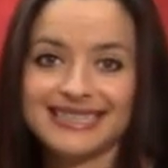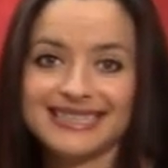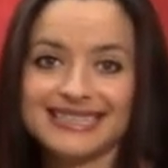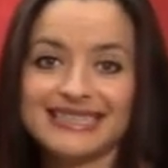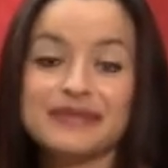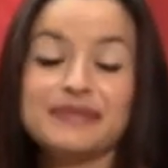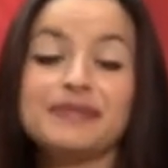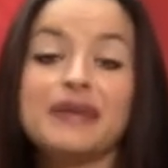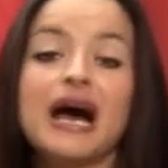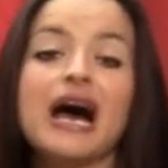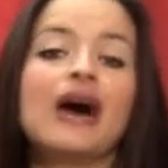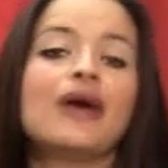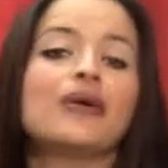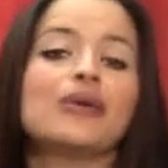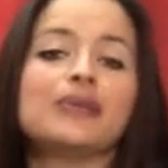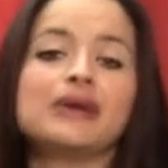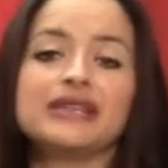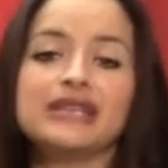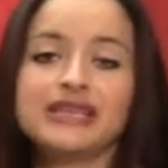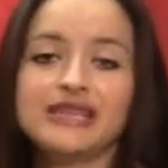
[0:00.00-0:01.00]
the
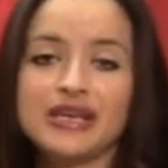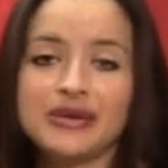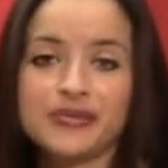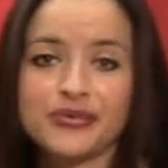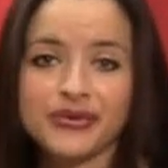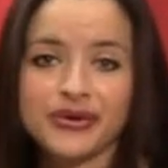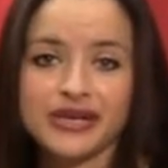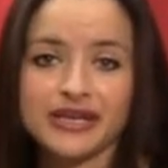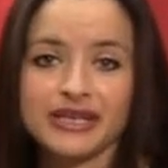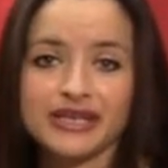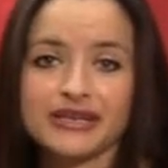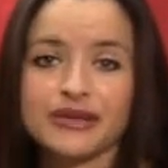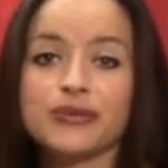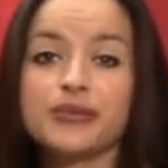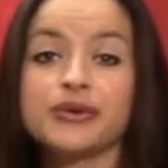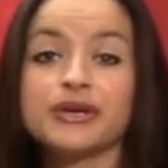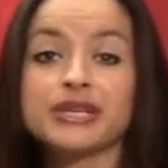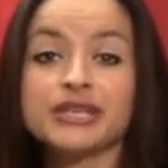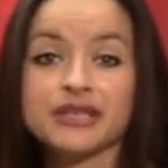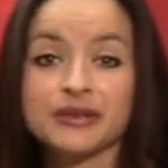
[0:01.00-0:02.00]
empowerment that they bring, the
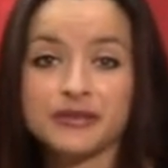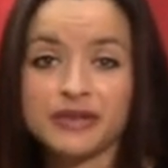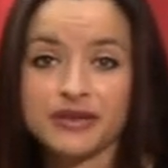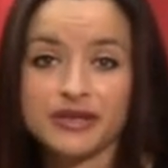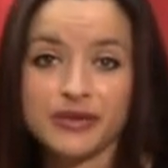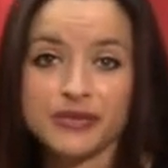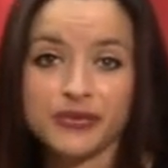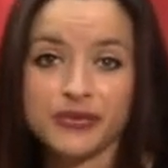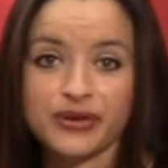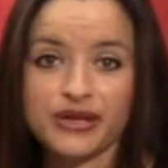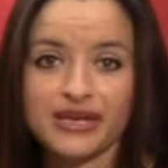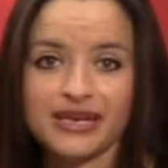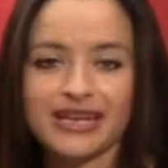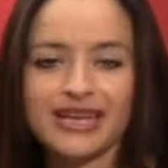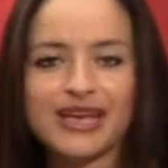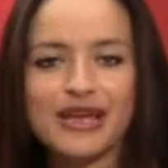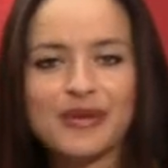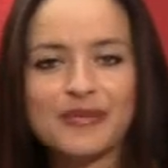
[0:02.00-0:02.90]
wisdom that they bring,